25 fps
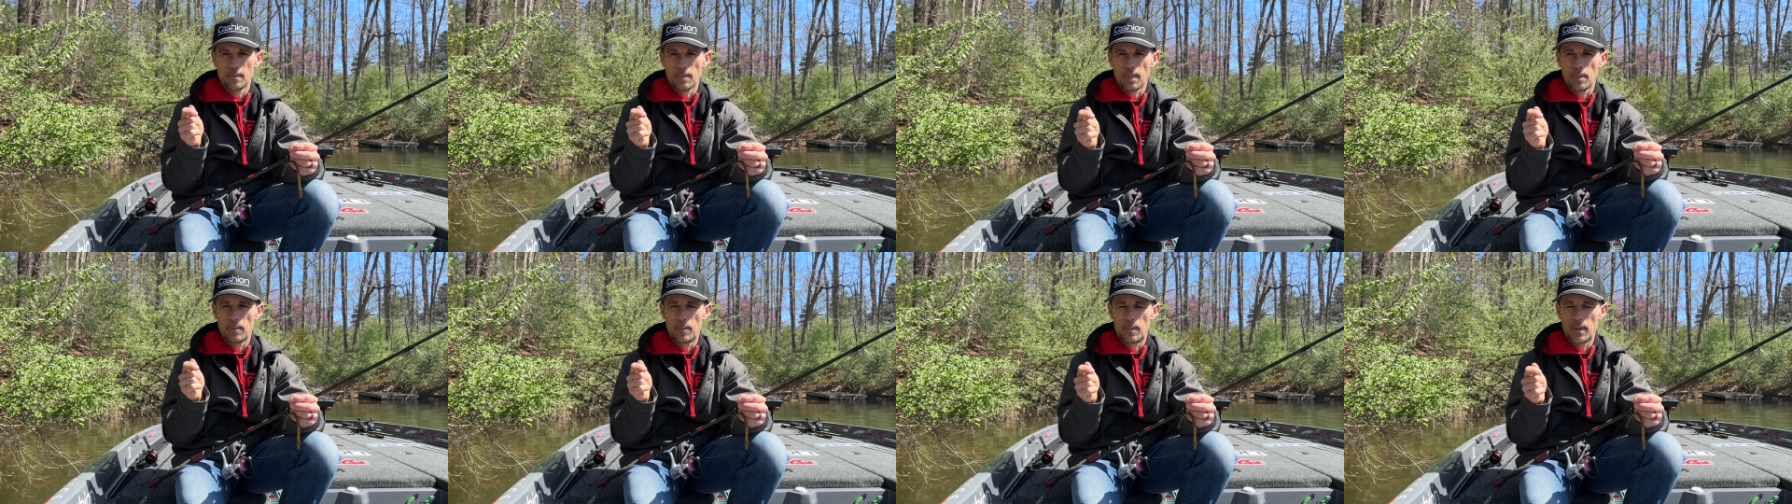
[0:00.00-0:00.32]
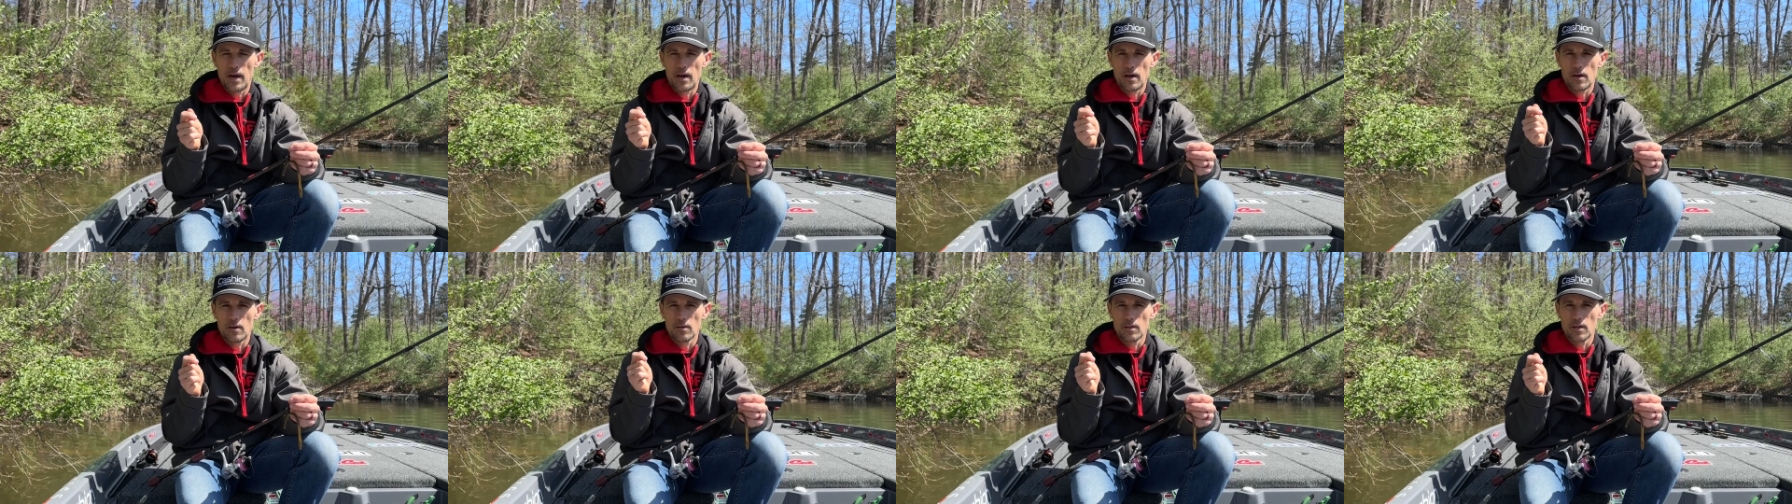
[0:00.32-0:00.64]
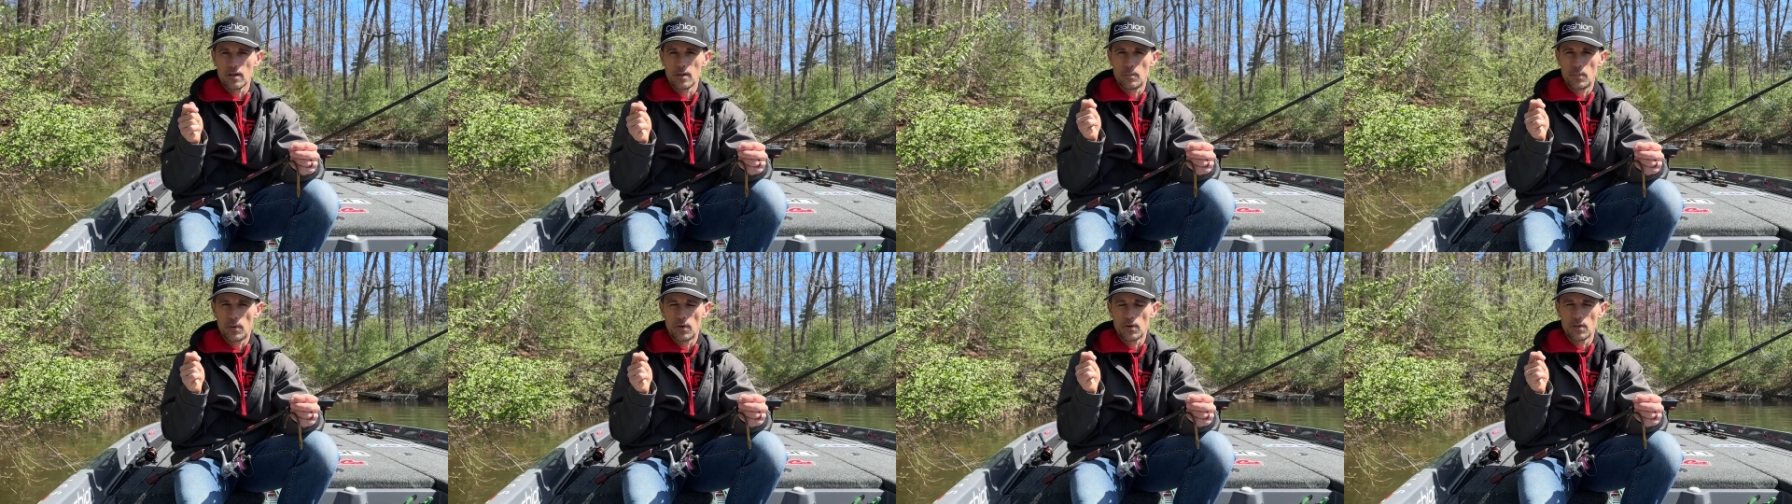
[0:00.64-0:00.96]

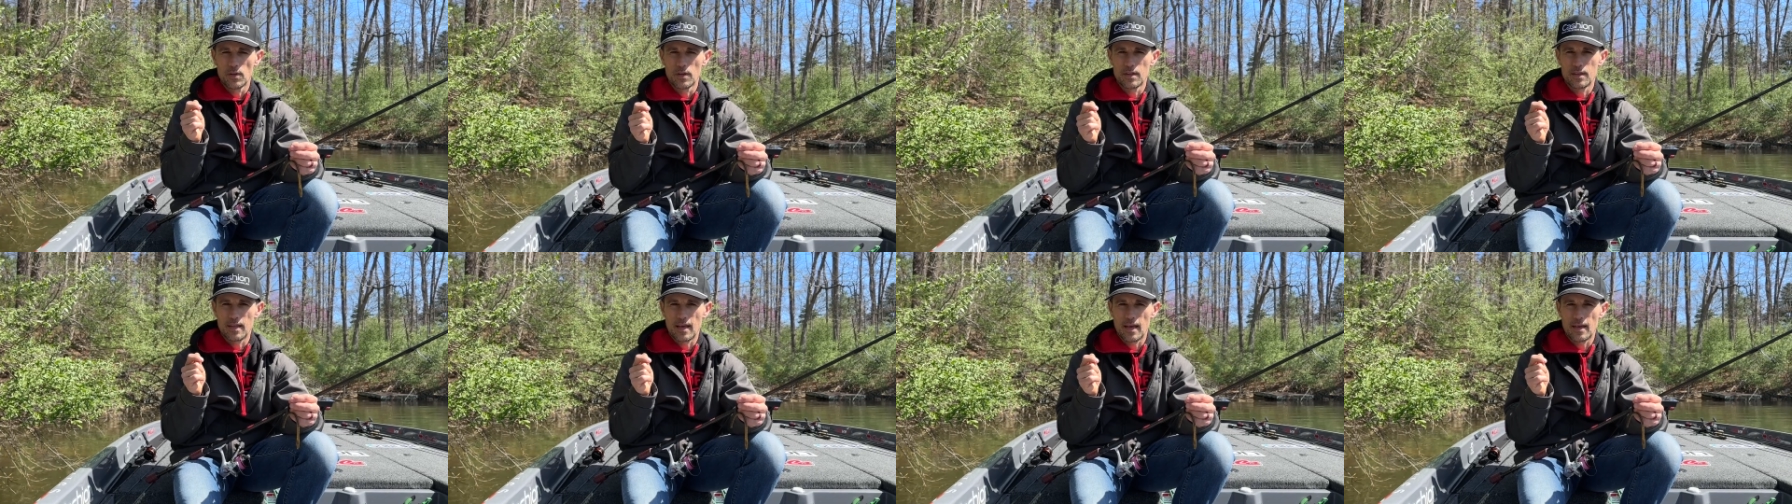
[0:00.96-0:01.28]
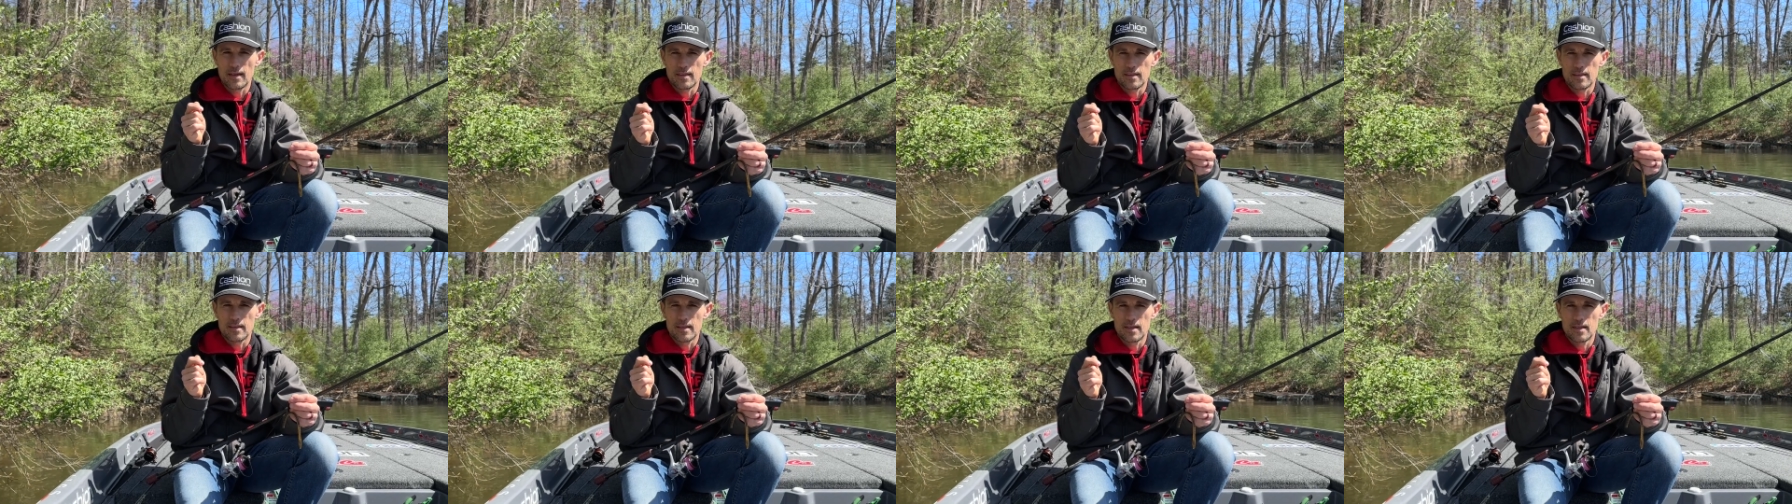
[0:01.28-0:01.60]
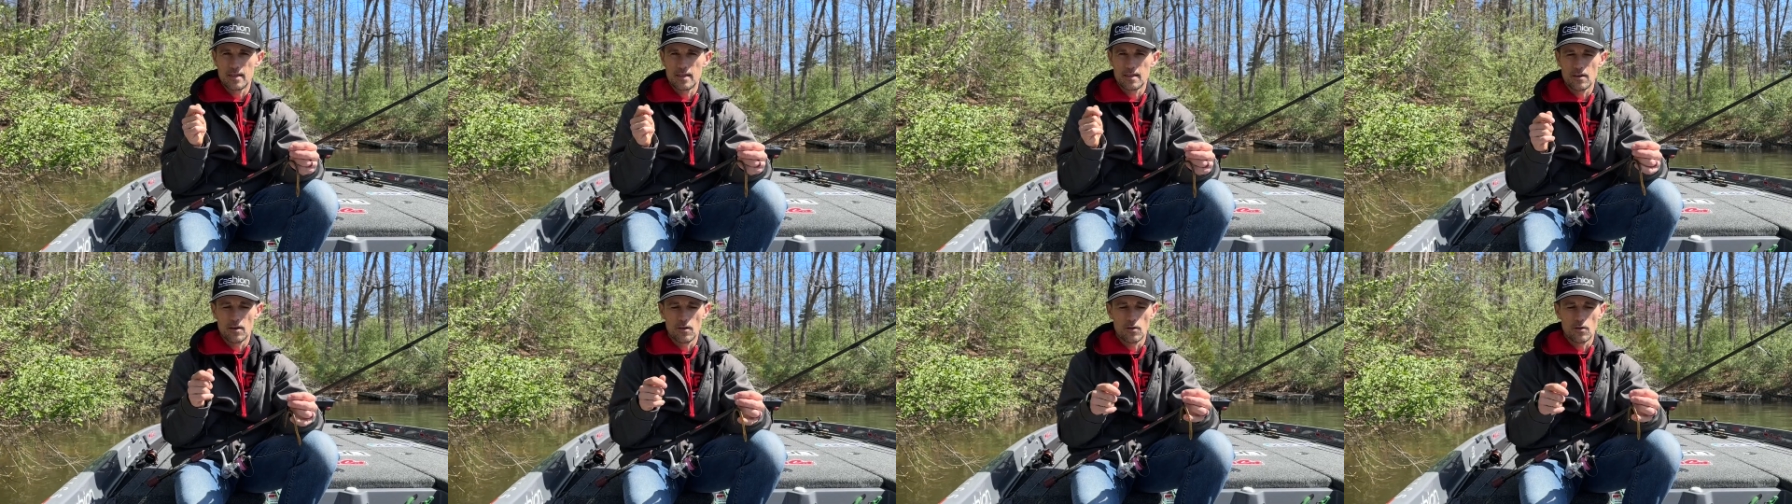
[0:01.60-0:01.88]
barely pulling that thing.